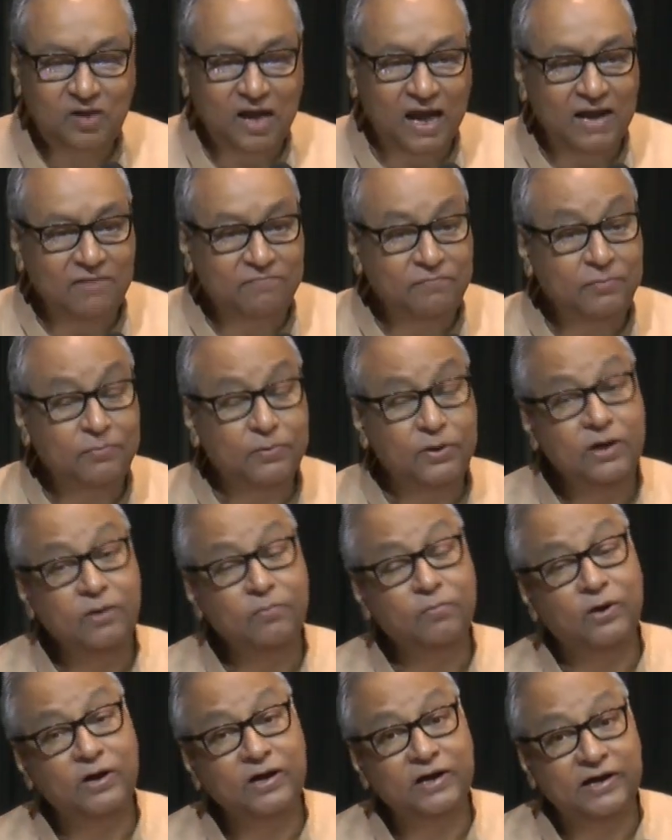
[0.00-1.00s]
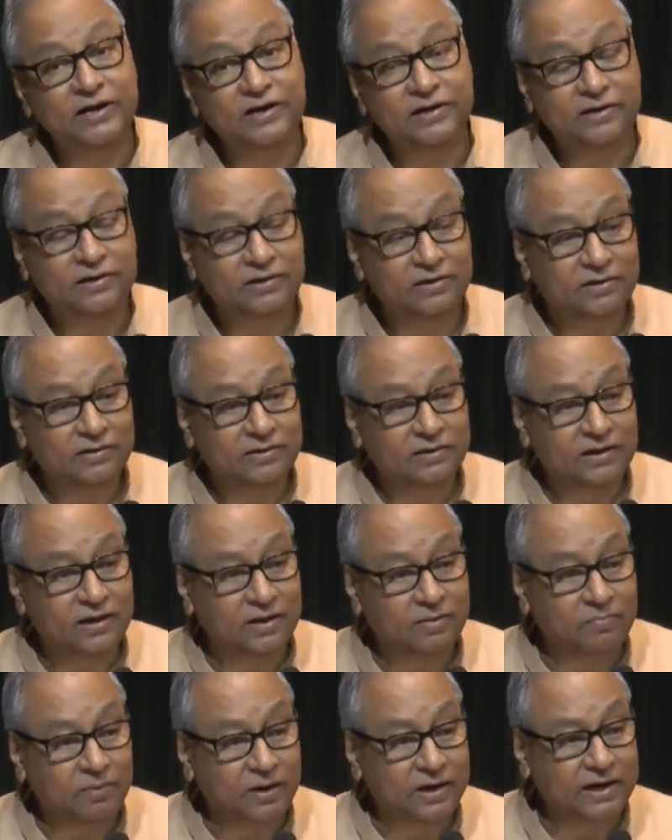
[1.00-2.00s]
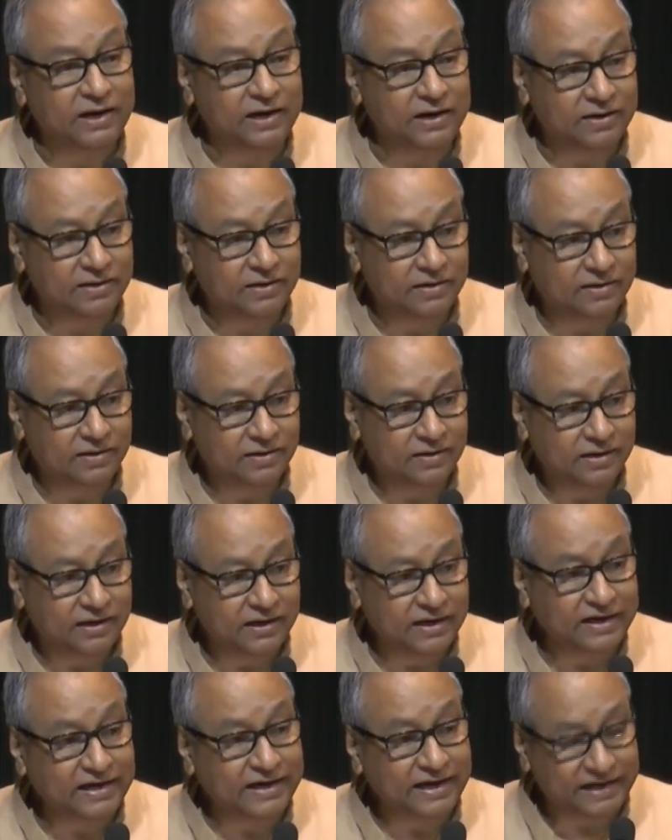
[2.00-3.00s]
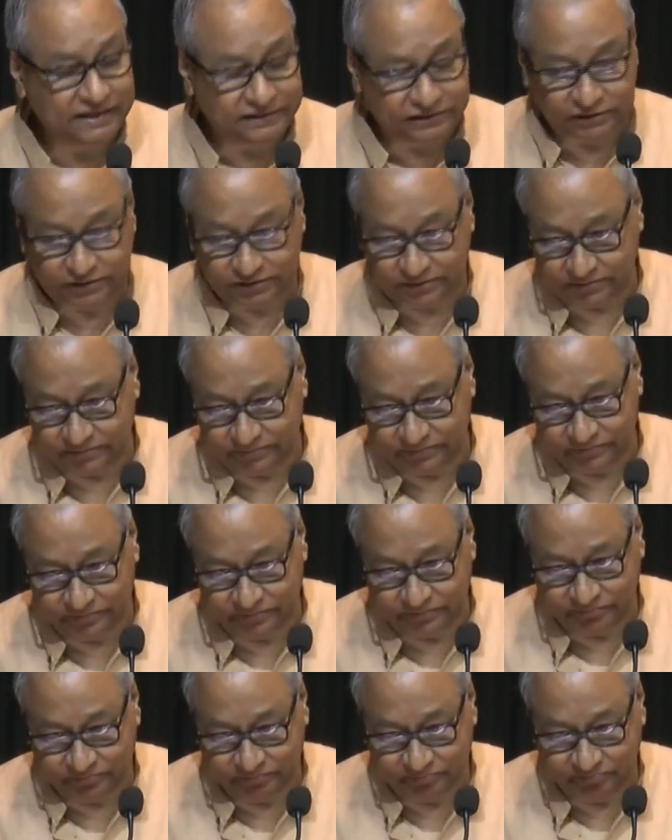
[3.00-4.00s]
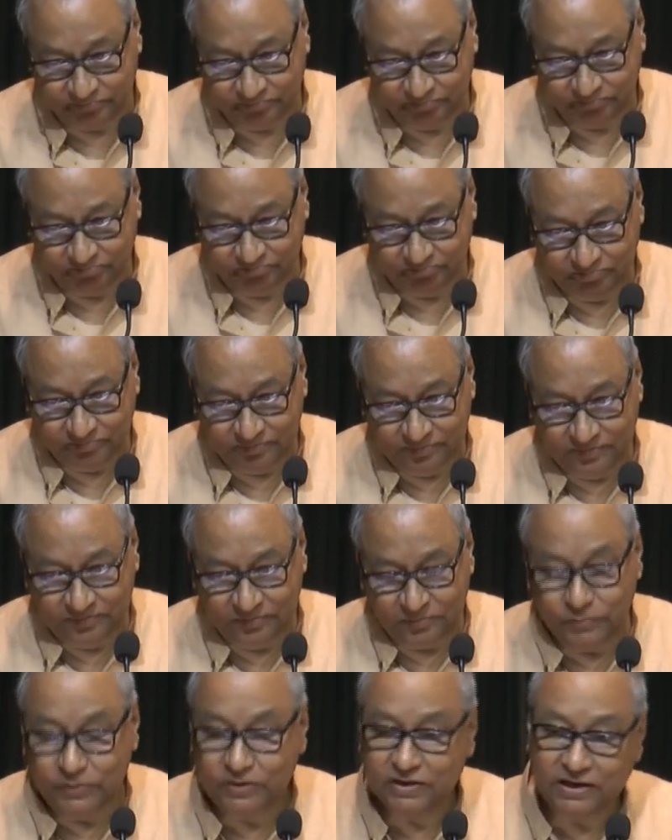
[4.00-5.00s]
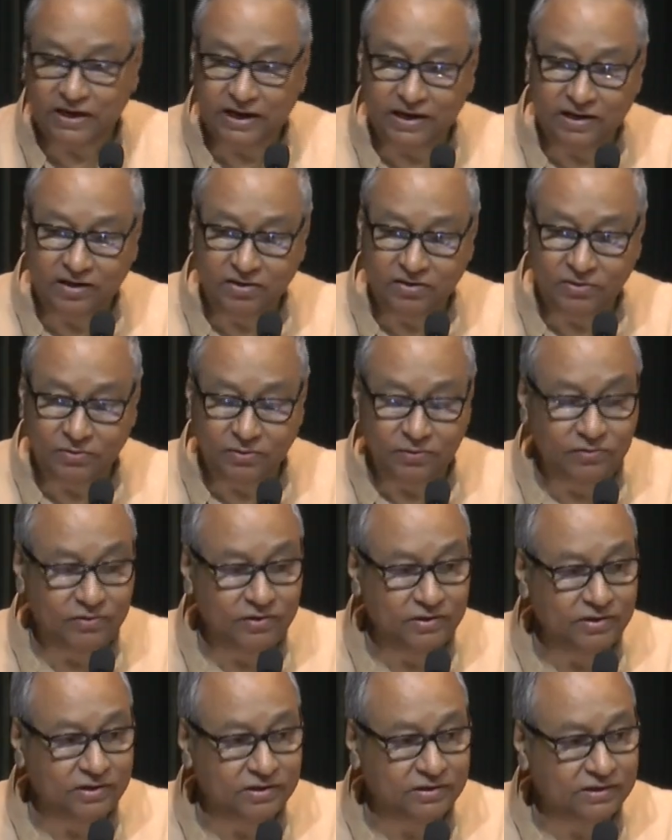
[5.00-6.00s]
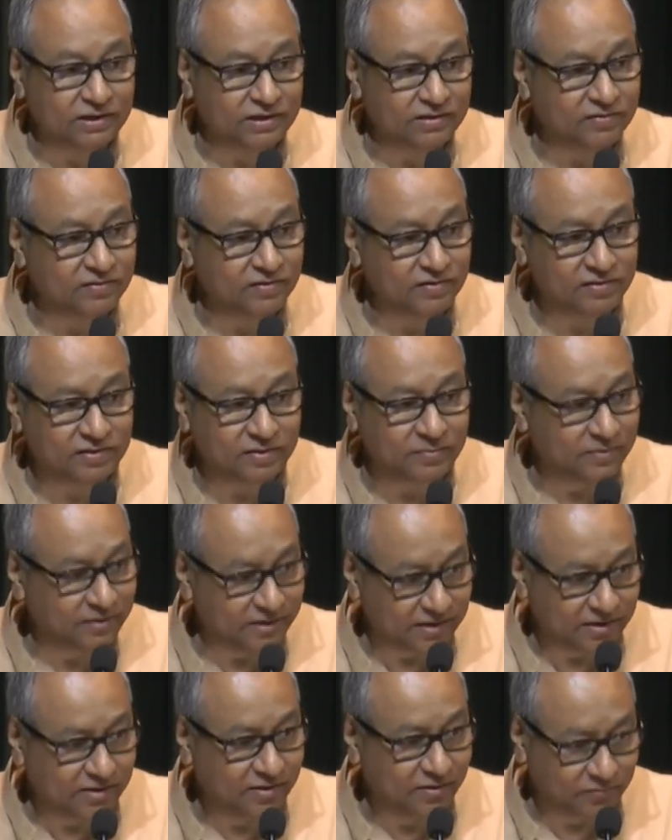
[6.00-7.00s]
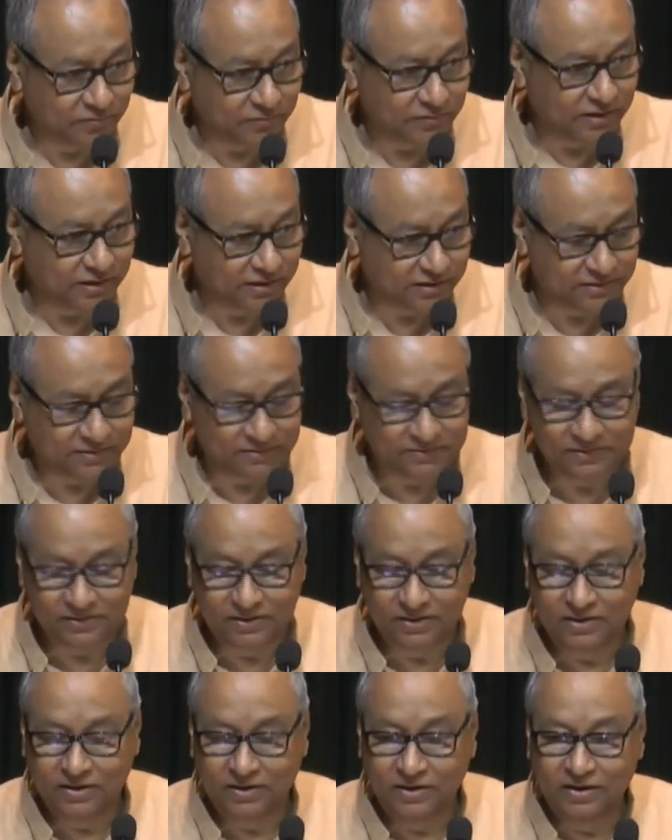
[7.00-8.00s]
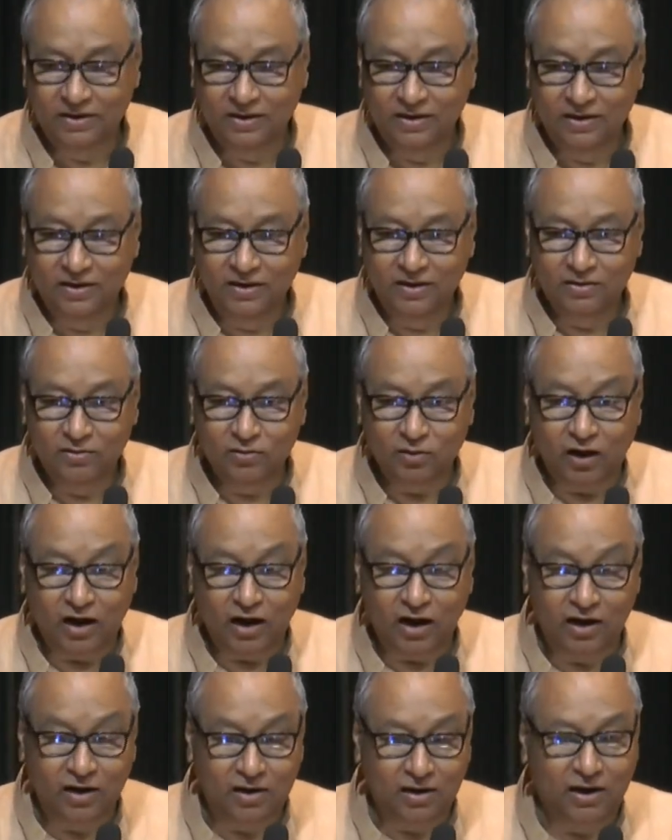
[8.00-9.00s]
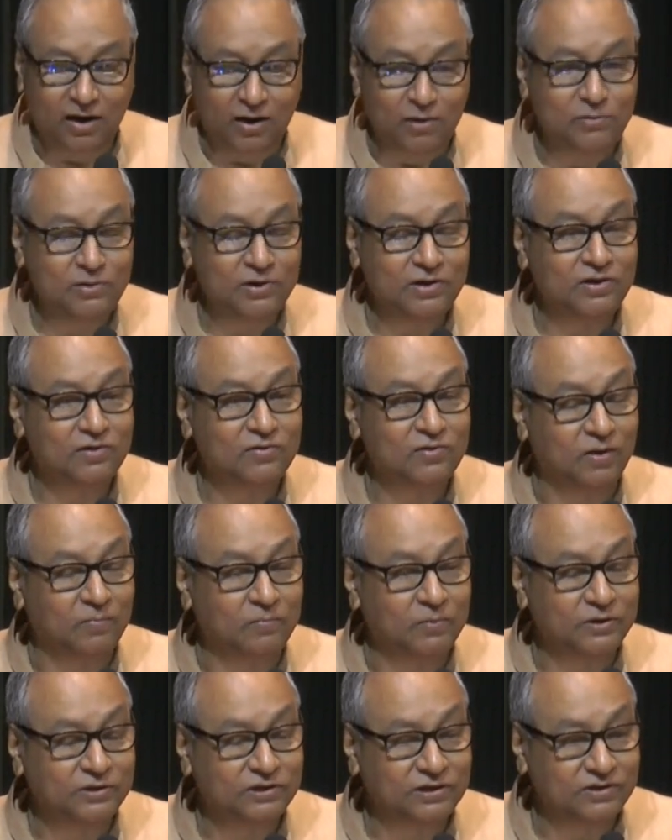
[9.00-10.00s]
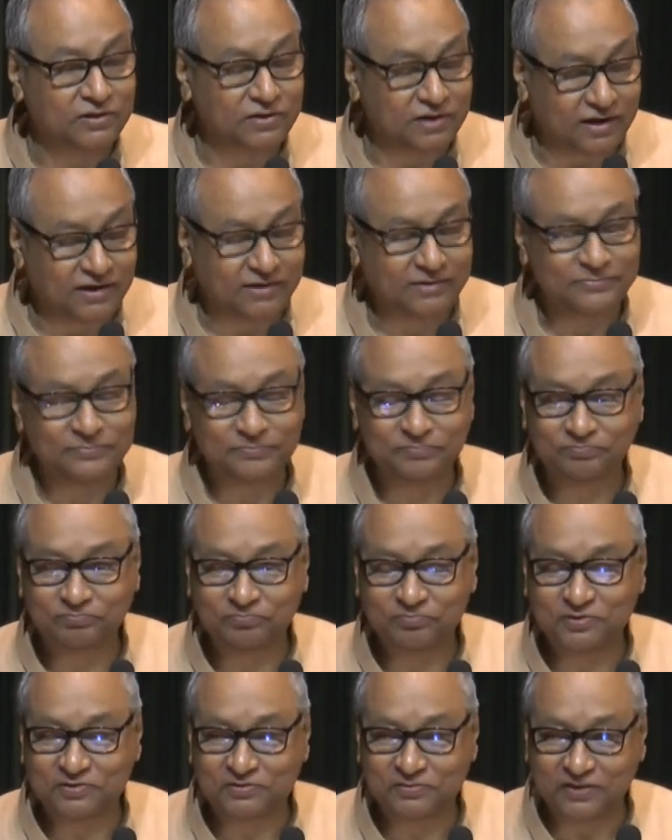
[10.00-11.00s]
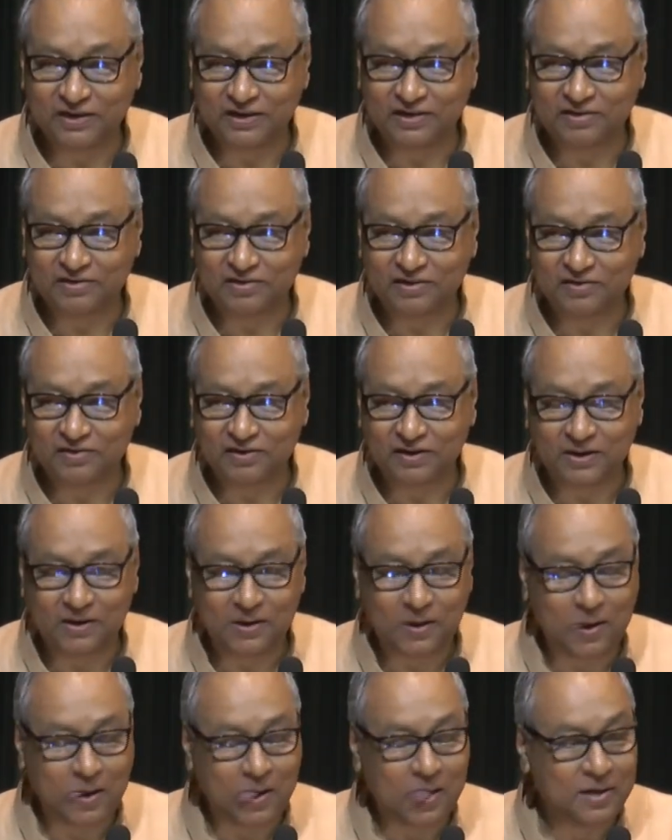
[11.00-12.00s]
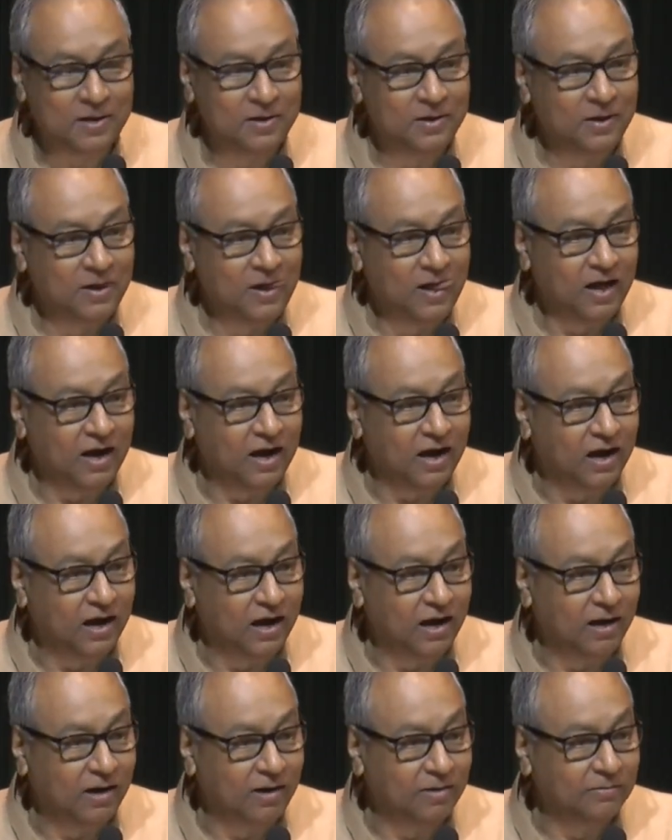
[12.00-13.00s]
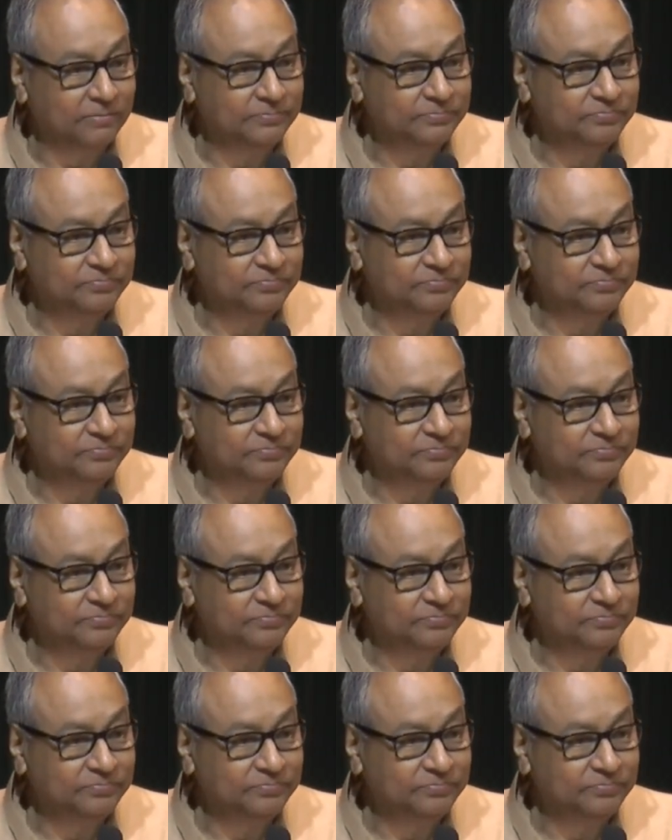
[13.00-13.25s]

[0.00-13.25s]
everybody wanted their money in cash. We tried introducing the check system, it didn't work. So how did this operation run? It's very interesting. At